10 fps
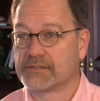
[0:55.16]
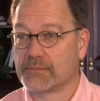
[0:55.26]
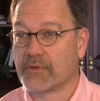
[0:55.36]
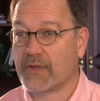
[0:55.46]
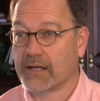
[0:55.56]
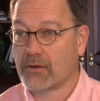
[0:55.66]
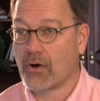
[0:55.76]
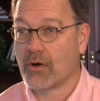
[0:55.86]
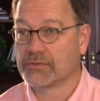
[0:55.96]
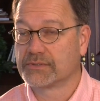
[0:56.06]
some of that
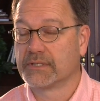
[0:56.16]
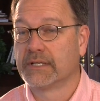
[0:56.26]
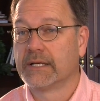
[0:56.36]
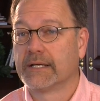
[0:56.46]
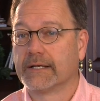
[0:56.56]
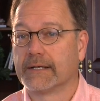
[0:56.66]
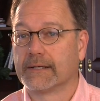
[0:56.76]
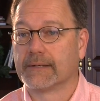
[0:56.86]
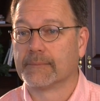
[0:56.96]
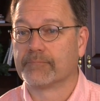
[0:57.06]
cost,
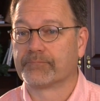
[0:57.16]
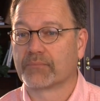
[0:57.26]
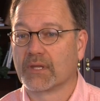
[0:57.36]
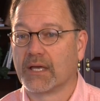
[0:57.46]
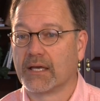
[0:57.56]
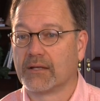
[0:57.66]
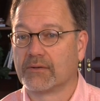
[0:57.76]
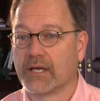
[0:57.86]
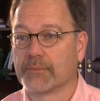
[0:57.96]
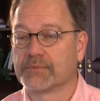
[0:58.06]

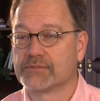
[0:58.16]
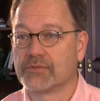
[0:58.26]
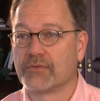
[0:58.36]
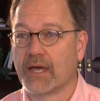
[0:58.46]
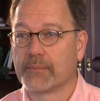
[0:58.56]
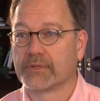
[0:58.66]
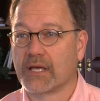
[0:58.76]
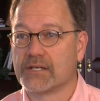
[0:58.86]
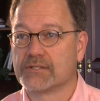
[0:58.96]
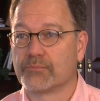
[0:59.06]
and helped us through the
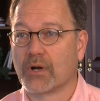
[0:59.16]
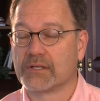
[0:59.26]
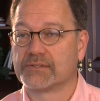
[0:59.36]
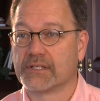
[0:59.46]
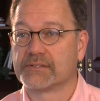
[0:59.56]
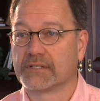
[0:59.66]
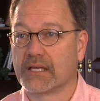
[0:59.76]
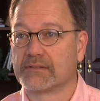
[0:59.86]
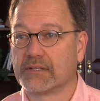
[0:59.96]
application process to get